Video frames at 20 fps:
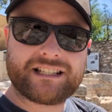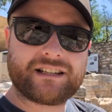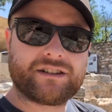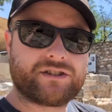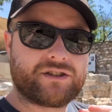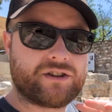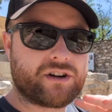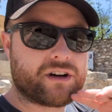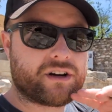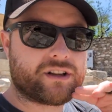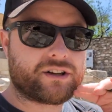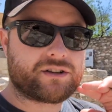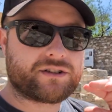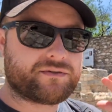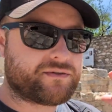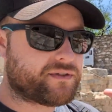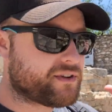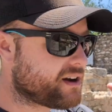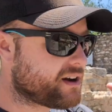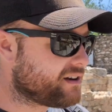There's not there's
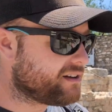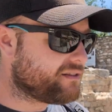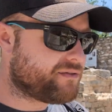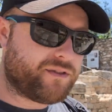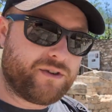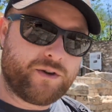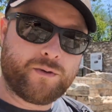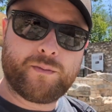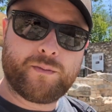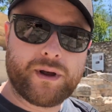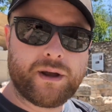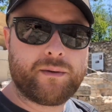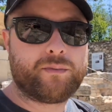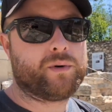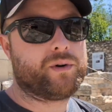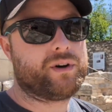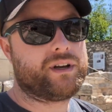very few people